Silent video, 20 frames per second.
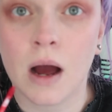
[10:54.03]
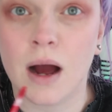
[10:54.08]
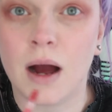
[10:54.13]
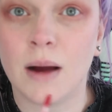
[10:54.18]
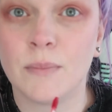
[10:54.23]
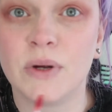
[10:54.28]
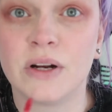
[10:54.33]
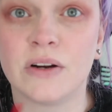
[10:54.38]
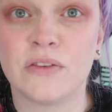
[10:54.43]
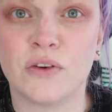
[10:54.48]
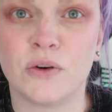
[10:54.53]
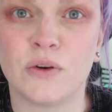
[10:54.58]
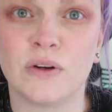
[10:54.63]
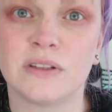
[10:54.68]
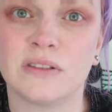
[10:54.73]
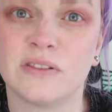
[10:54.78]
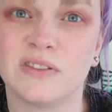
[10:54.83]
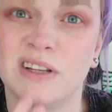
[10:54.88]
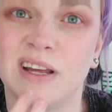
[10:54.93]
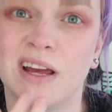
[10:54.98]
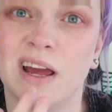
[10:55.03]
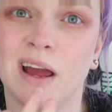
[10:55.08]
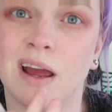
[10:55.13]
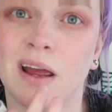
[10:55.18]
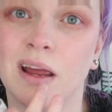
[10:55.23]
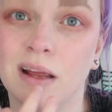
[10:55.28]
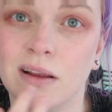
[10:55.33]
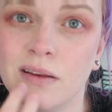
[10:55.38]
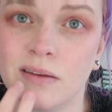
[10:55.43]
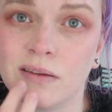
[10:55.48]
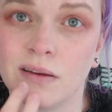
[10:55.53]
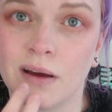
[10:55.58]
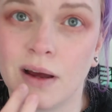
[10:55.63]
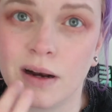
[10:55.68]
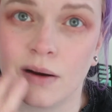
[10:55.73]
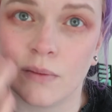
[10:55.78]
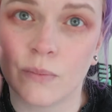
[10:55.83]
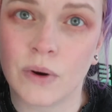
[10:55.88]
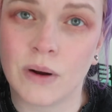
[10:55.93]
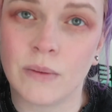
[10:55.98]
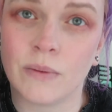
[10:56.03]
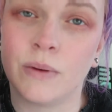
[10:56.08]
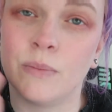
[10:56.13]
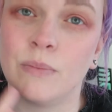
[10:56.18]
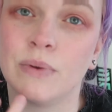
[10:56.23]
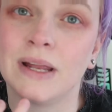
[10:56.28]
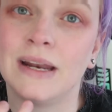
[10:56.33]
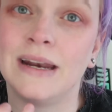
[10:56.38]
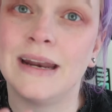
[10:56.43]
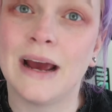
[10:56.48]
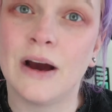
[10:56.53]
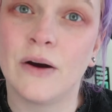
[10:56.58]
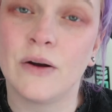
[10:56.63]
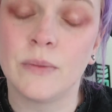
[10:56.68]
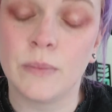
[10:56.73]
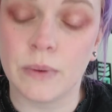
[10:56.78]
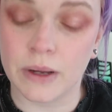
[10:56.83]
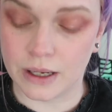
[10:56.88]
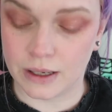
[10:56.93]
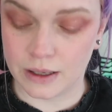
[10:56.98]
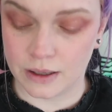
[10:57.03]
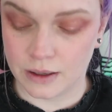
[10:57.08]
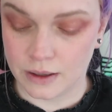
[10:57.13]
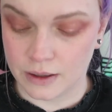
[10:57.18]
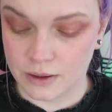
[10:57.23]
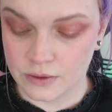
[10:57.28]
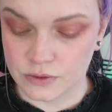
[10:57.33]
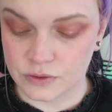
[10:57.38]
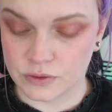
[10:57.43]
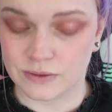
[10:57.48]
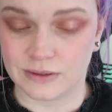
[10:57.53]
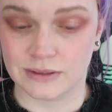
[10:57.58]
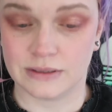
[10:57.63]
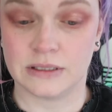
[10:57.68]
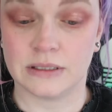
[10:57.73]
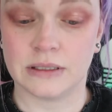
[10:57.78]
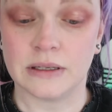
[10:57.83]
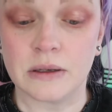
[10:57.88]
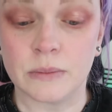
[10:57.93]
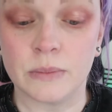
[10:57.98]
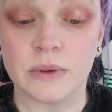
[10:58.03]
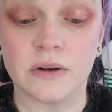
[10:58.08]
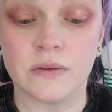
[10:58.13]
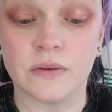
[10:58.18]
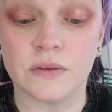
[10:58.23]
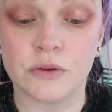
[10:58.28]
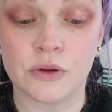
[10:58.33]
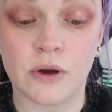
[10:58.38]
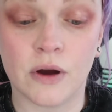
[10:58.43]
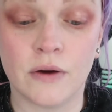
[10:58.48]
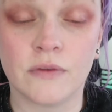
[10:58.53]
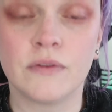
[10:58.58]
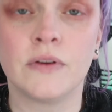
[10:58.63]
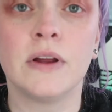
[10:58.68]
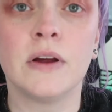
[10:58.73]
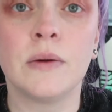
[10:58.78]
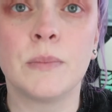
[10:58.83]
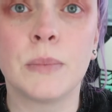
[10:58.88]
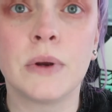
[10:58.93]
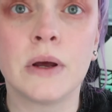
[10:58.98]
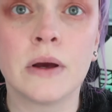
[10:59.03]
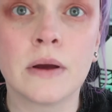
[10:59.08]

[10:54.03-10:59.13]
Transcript: I'm going to focus on the inside and probably blend out a bit, so it's a little bit of a soft lip.